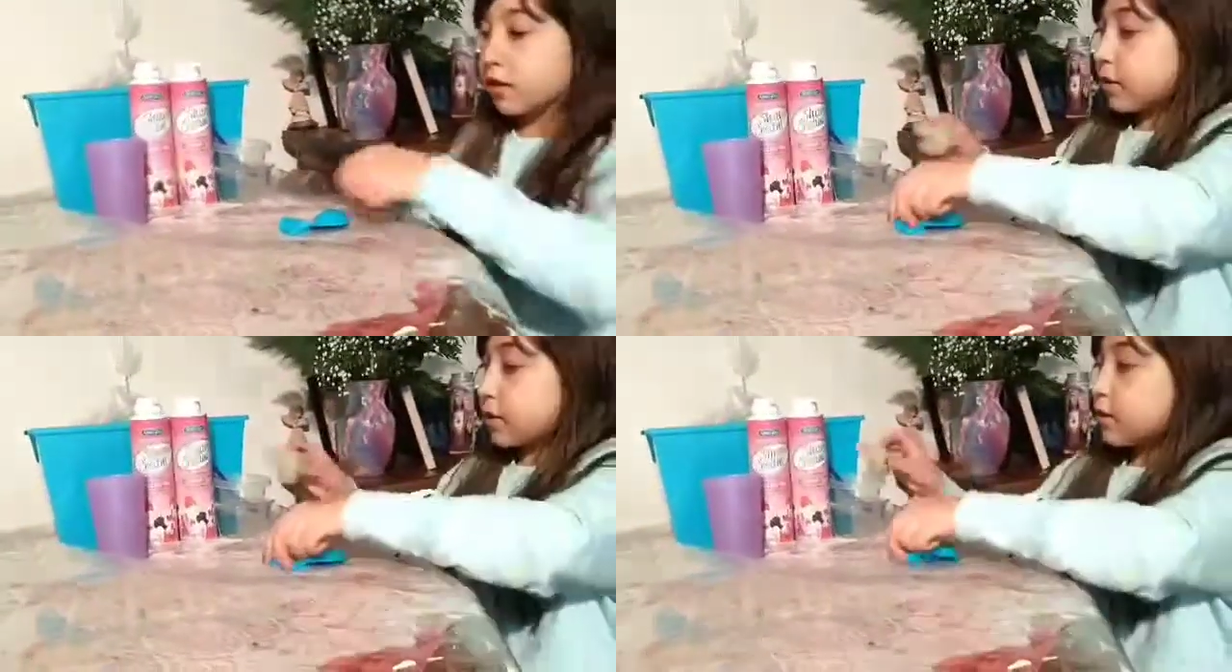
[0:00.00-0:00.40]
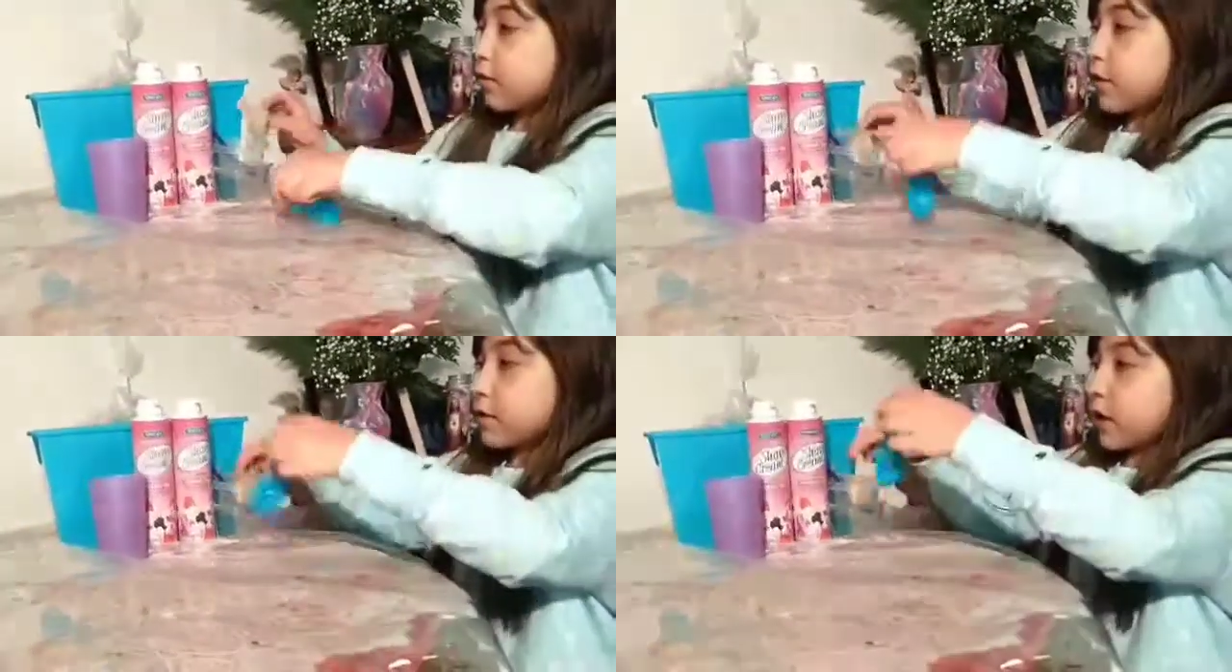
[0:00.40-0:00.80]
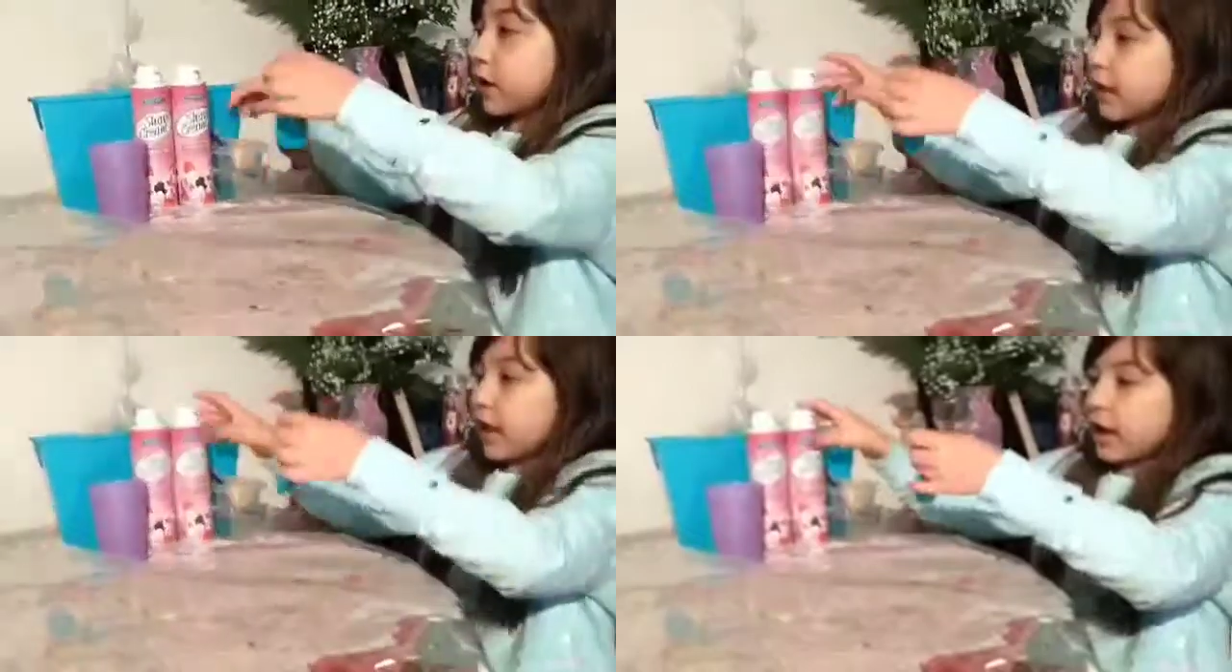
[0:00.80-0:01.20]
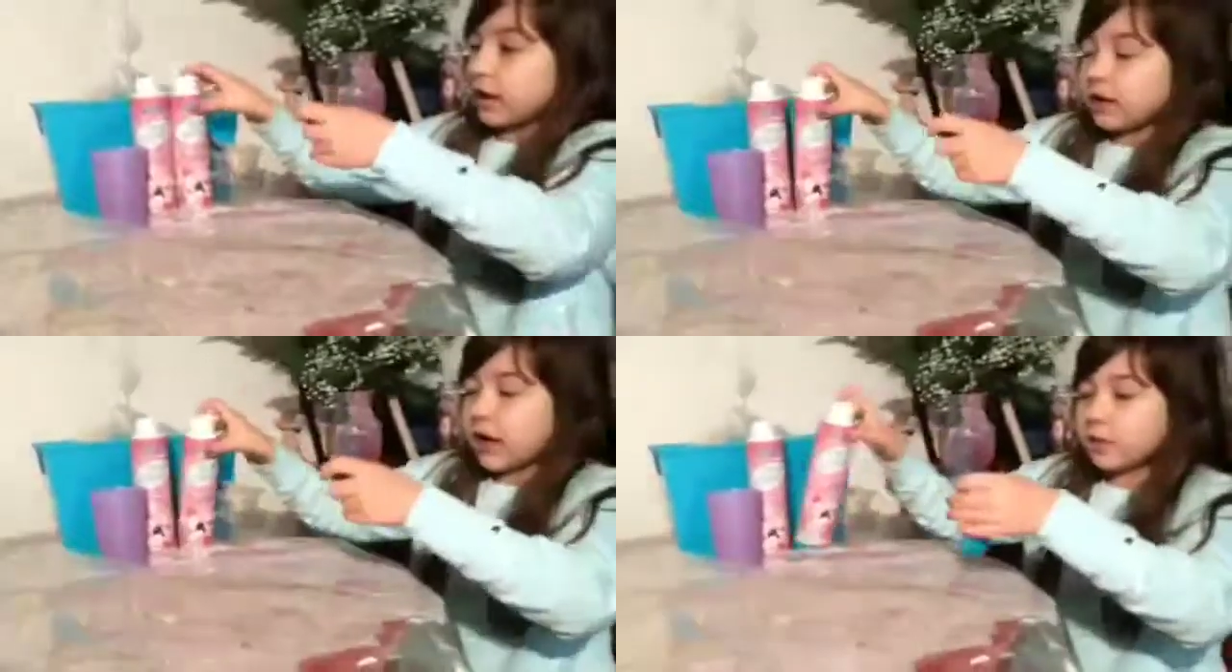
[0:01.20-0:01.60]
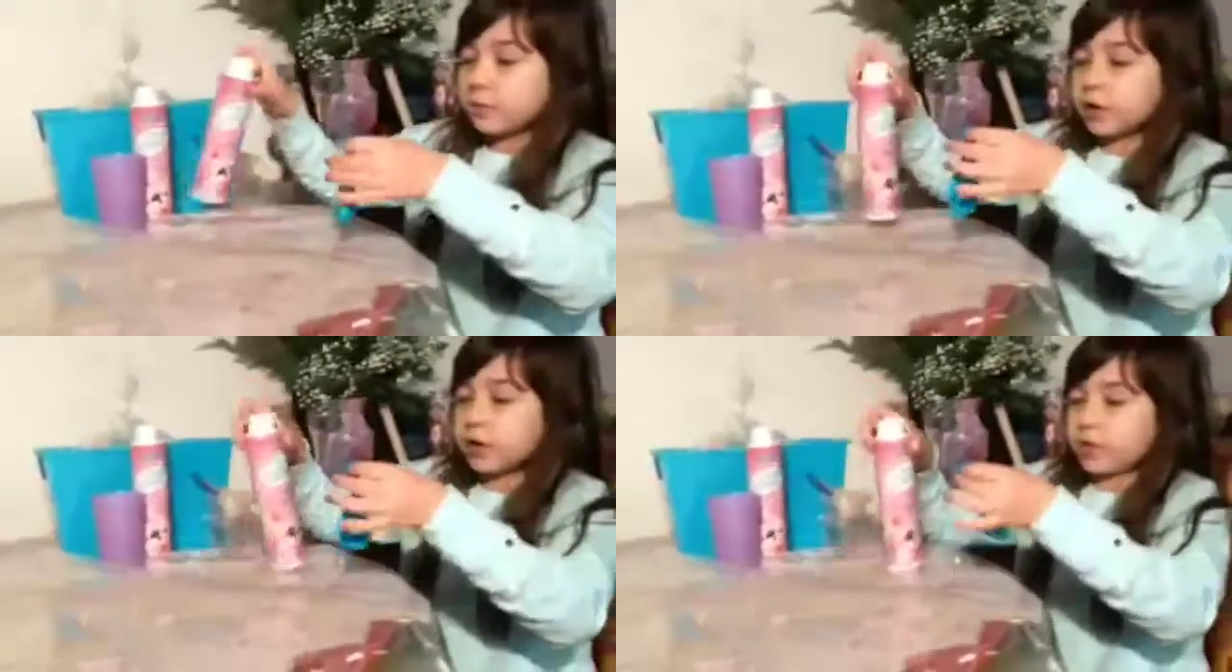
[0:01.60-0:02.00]
So first we're going to get any kind of
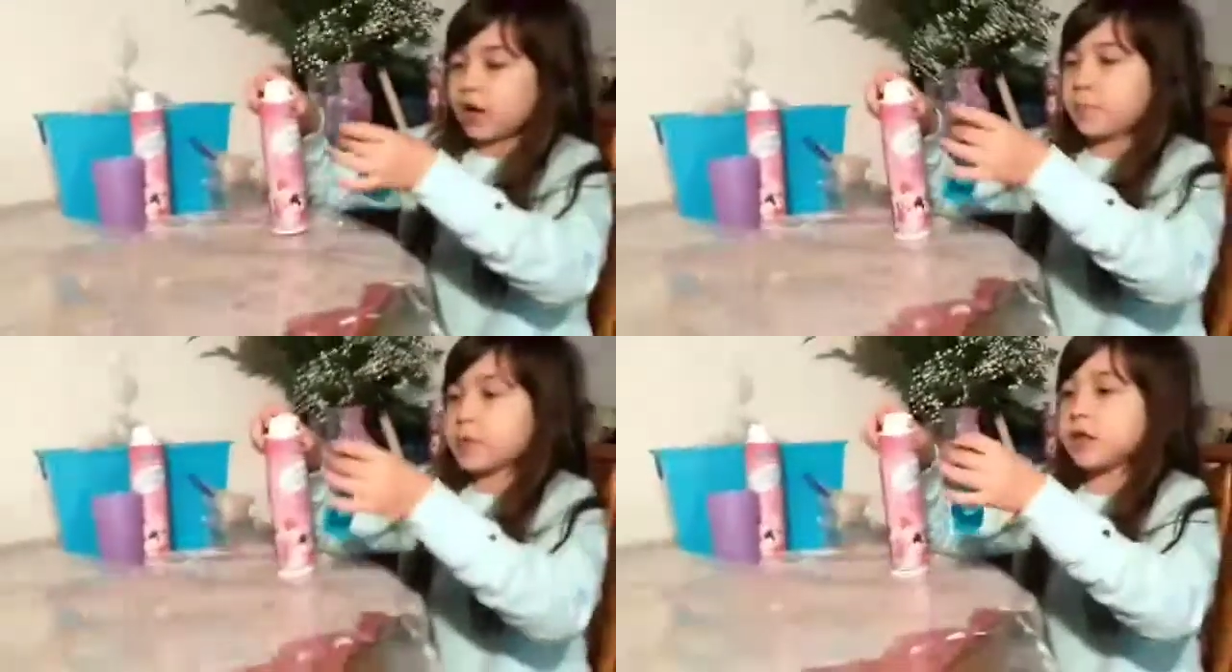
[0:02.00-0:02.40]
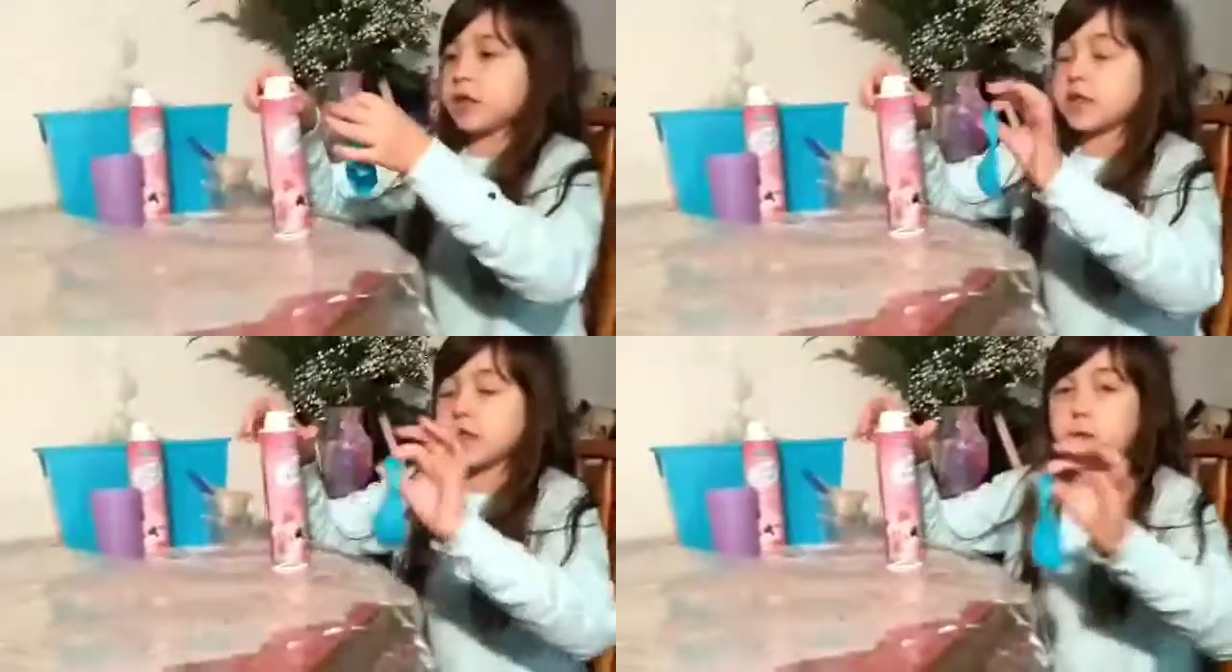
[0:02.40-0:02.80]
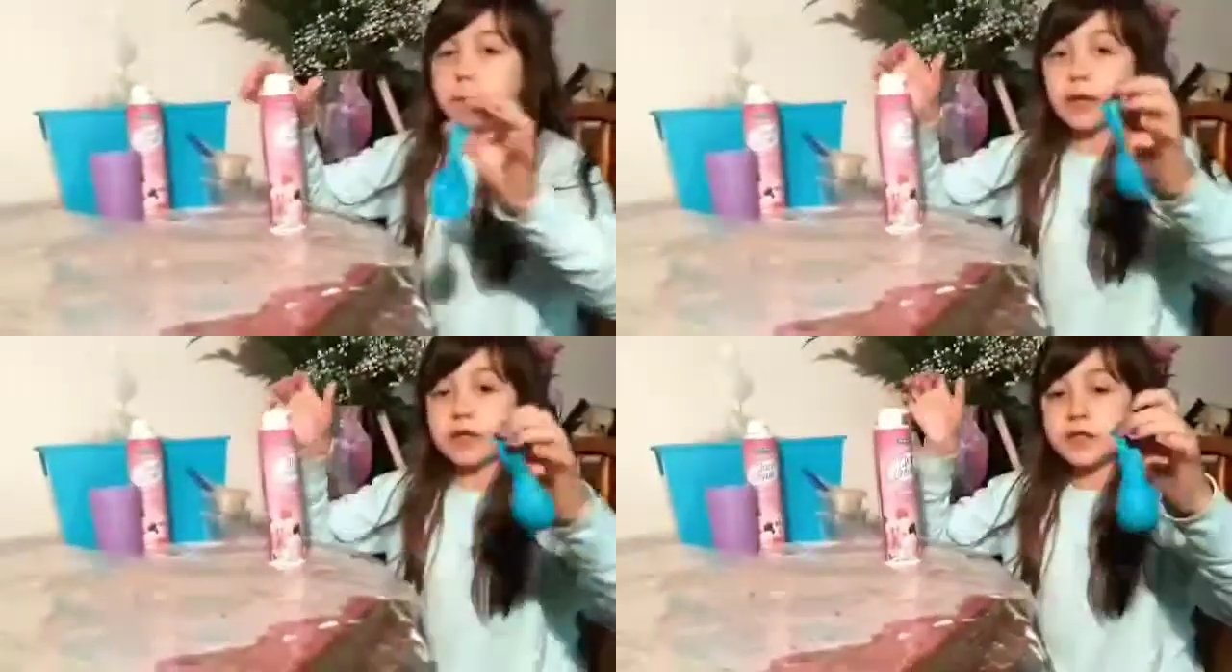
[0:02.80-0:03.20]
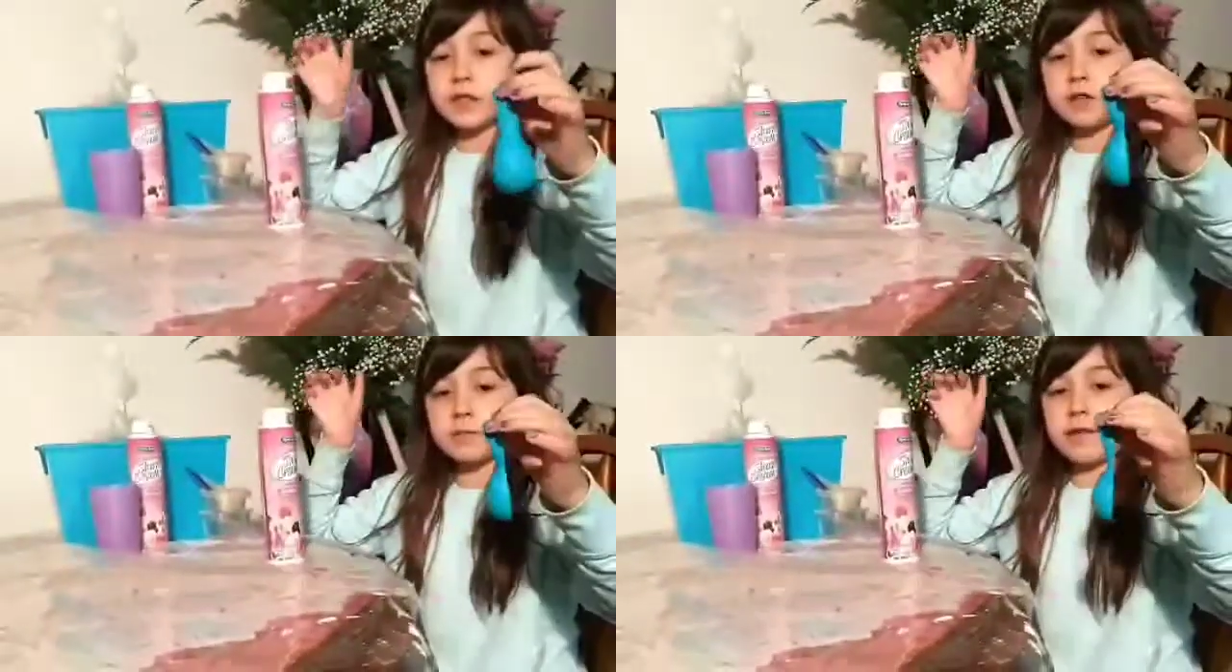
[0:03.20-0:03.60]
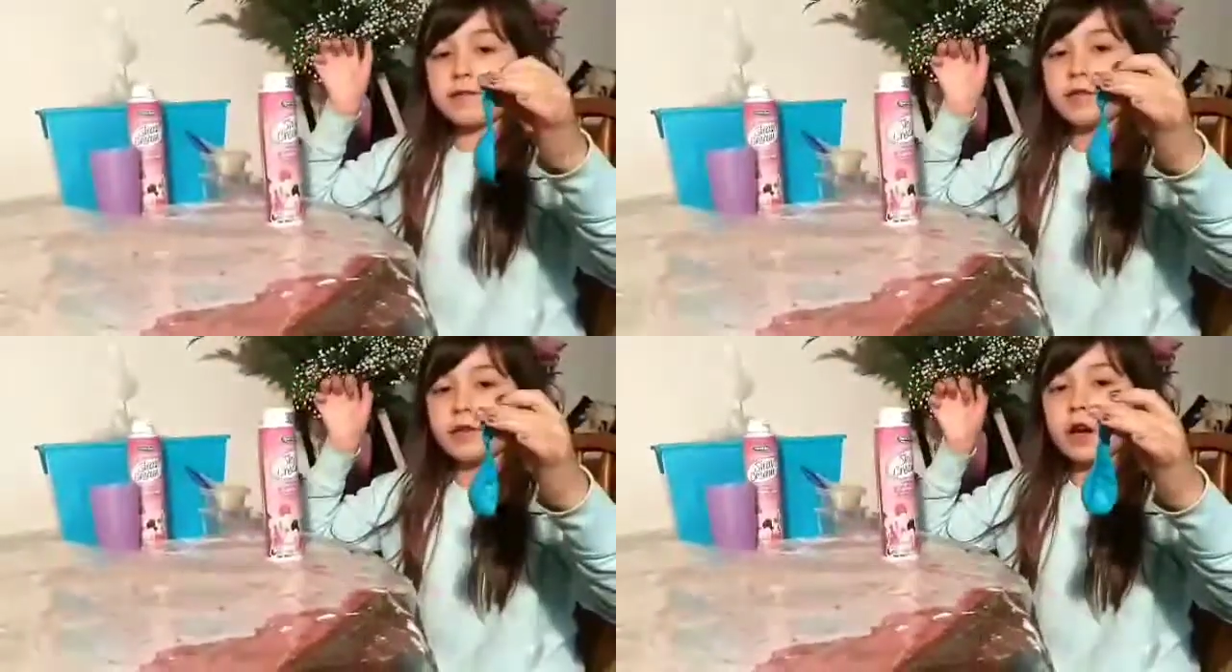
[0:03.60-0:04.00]
balloon. I'm using teal because teal is my favorite
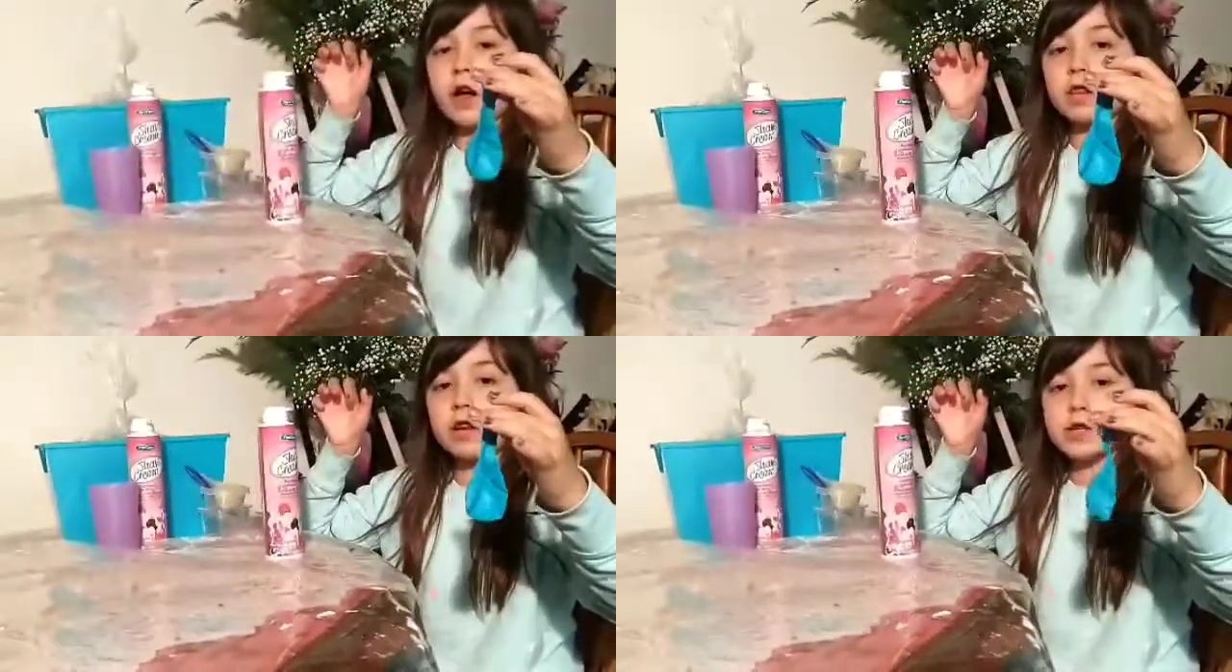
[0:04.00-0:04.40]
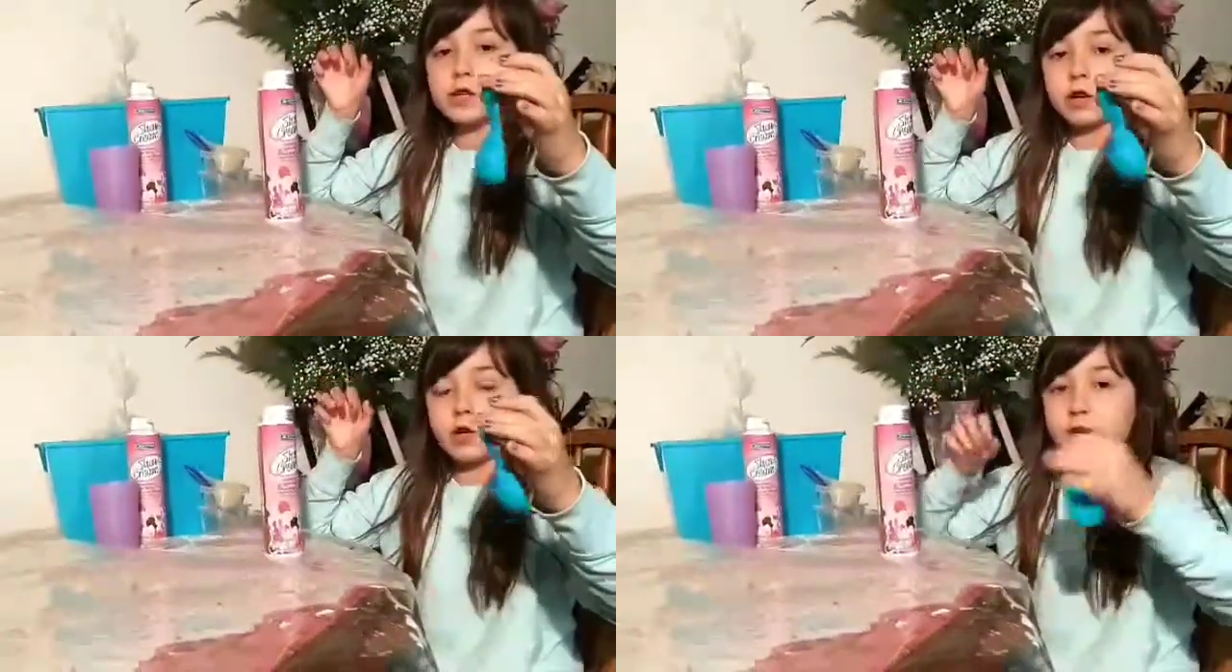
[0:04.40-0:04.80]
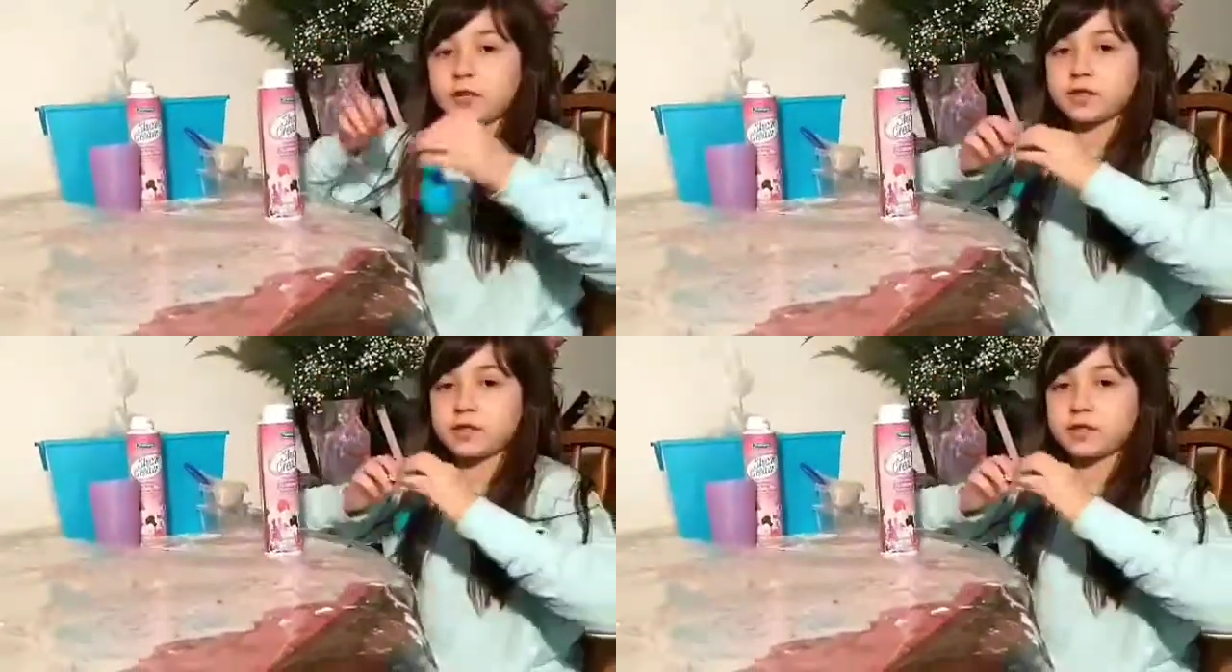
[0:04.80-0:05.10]
color, and turquoise.